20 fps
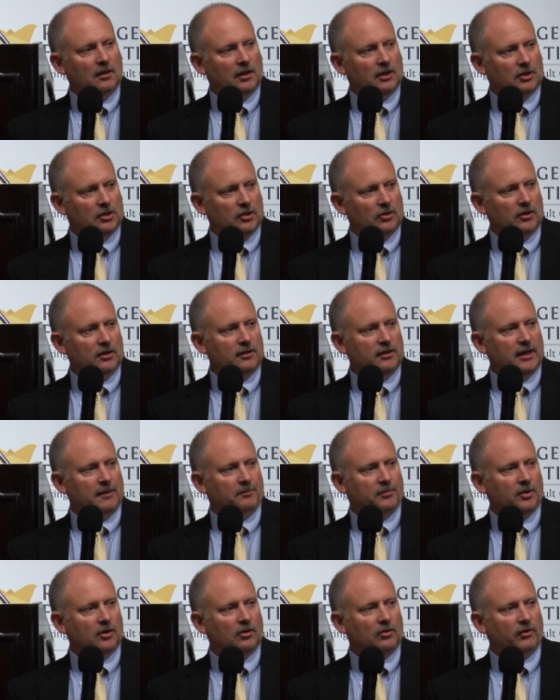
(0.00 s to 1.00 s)
And during
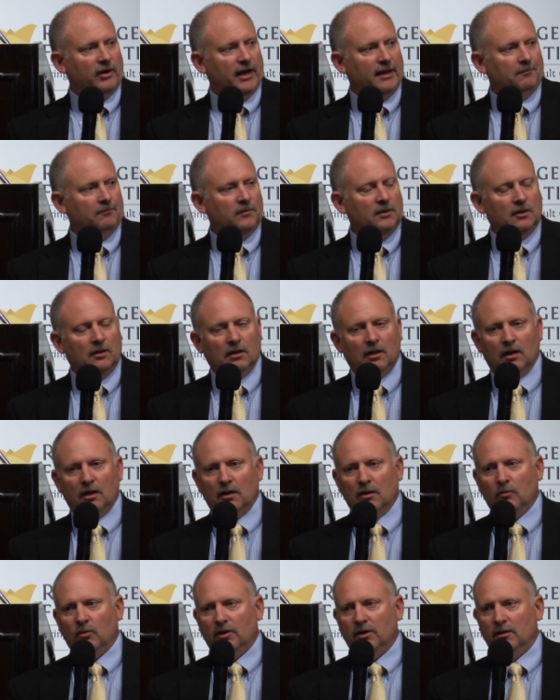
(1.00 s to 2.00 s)
that program,
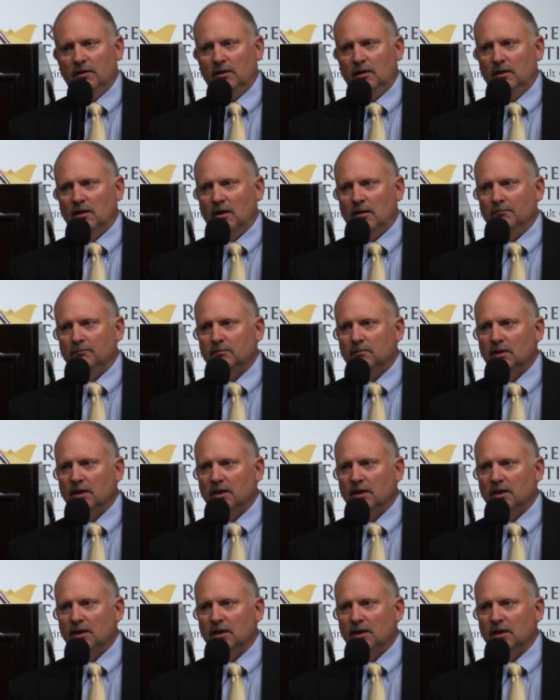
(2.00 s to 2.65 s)
one of the